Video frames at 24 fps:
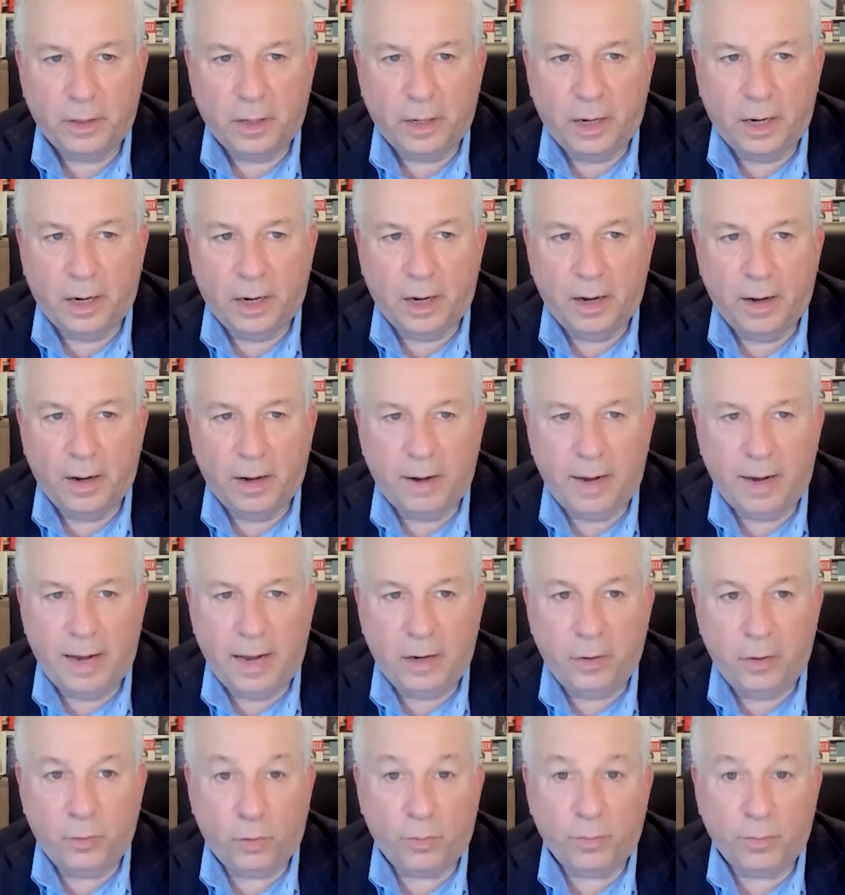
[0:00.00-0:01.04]

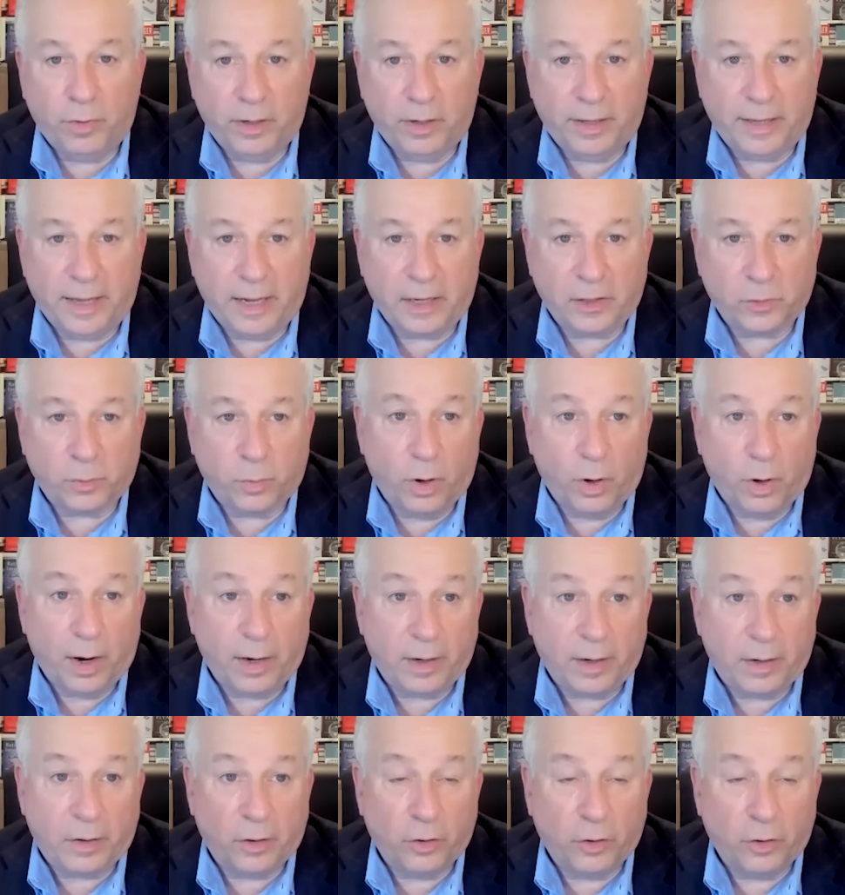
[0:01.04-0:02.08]
And normally that's why
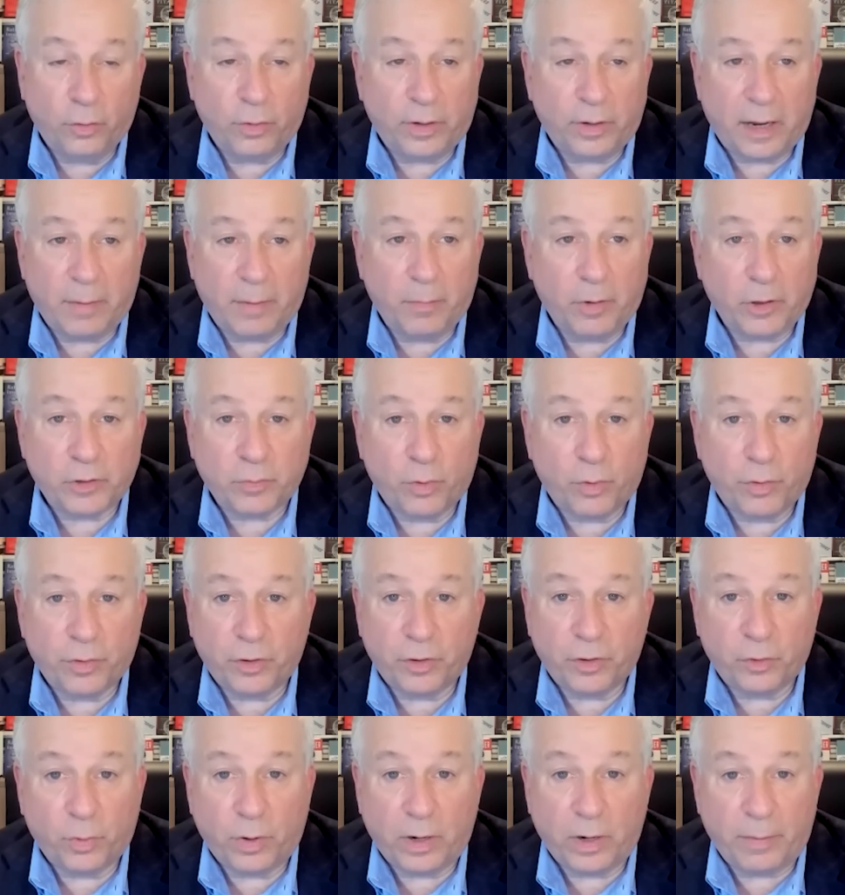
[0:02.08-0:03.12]
you don't get much more than
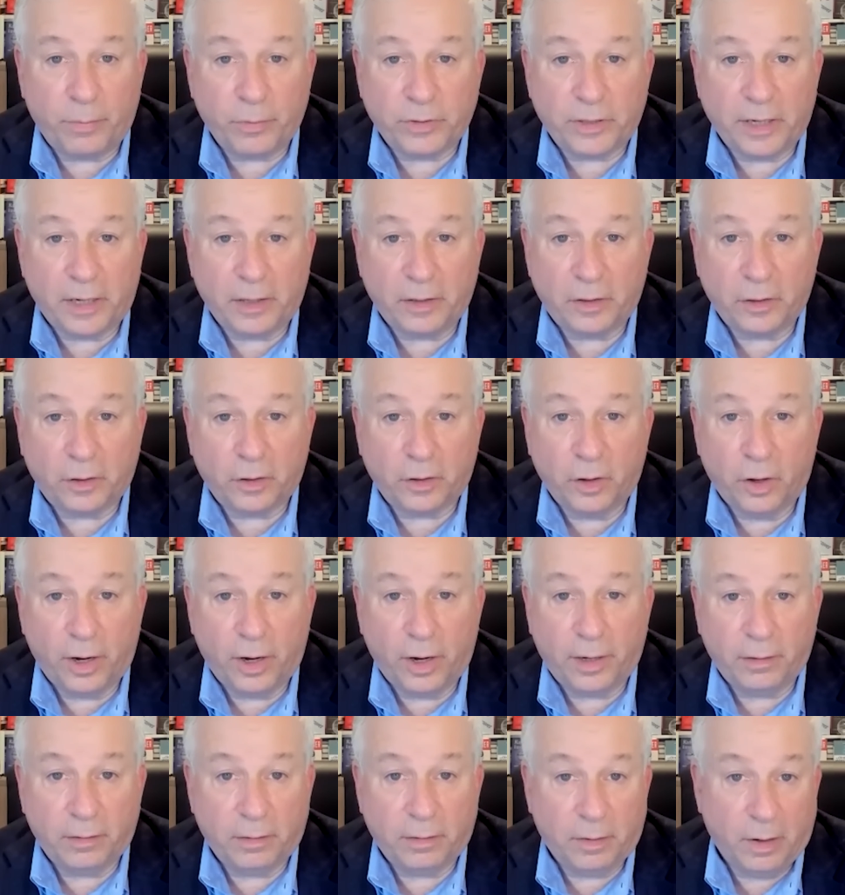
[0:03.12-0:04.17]
20%
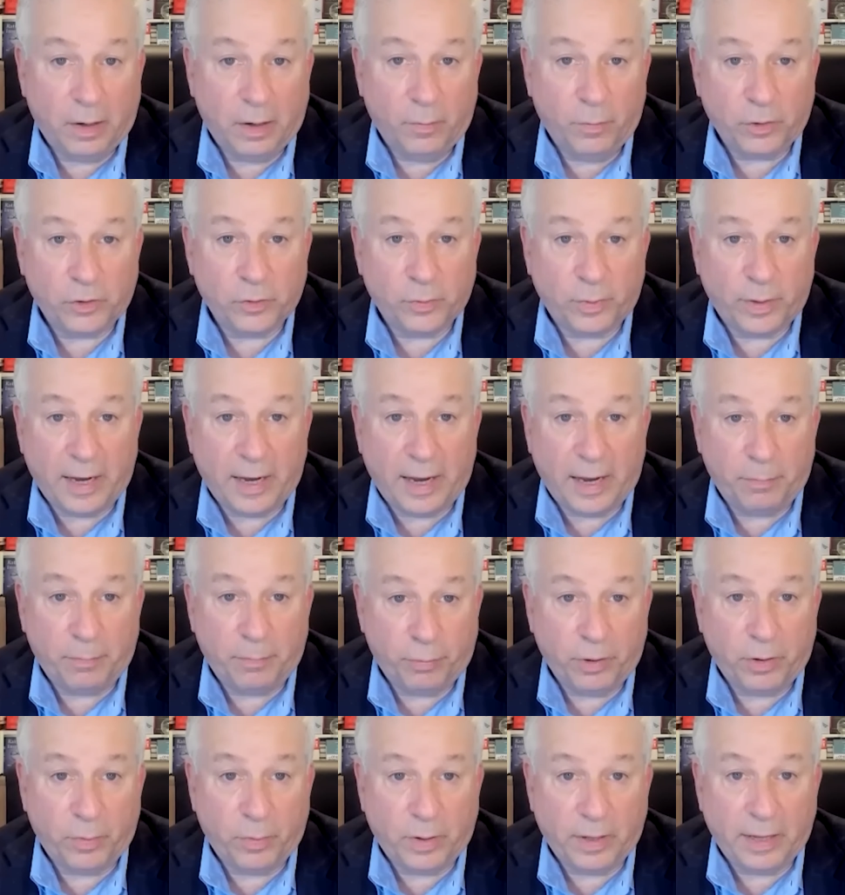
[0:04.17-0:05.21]
decline, which we
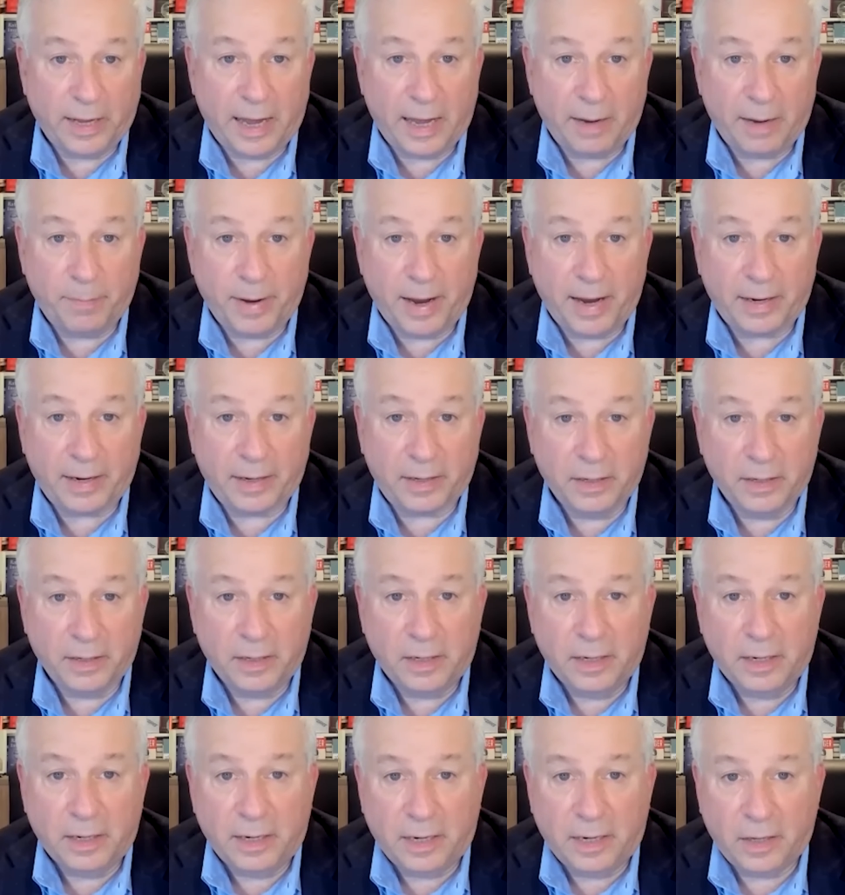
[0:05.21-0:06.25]
pretty well had back
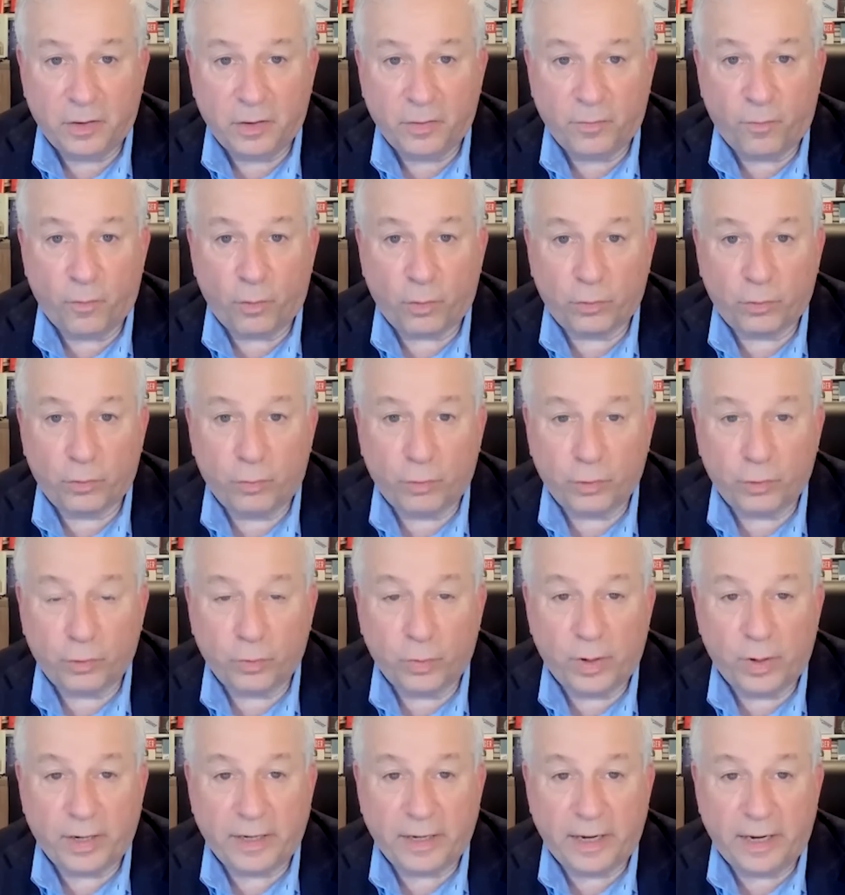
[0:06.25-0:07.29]
in the fourth quarter of
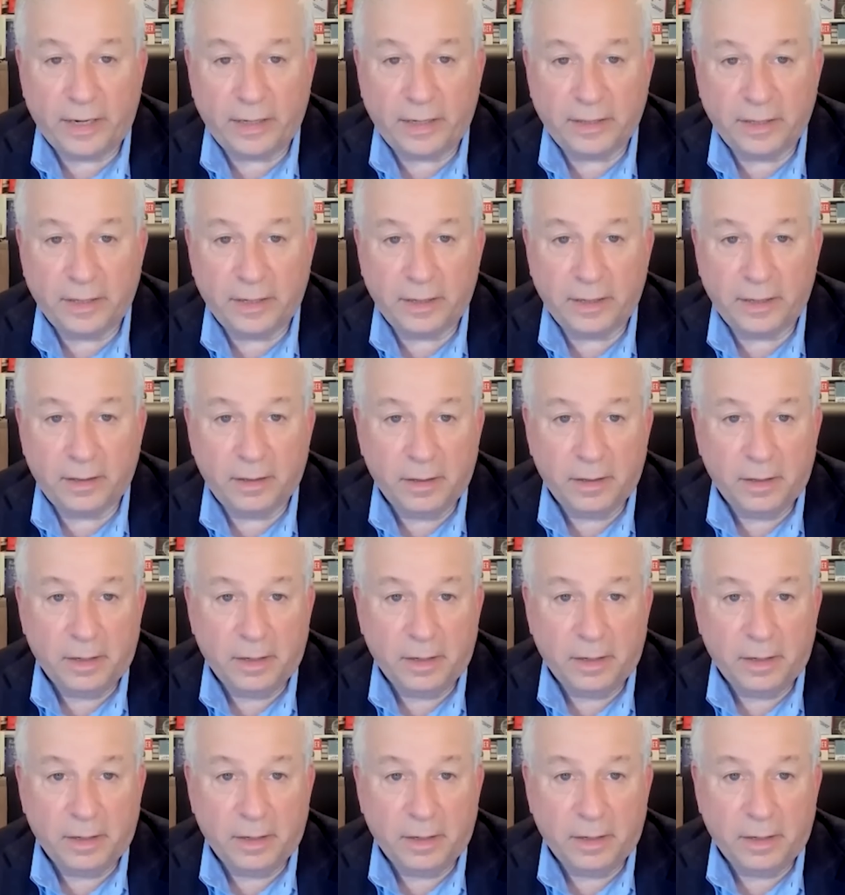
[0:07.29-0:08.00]
2018.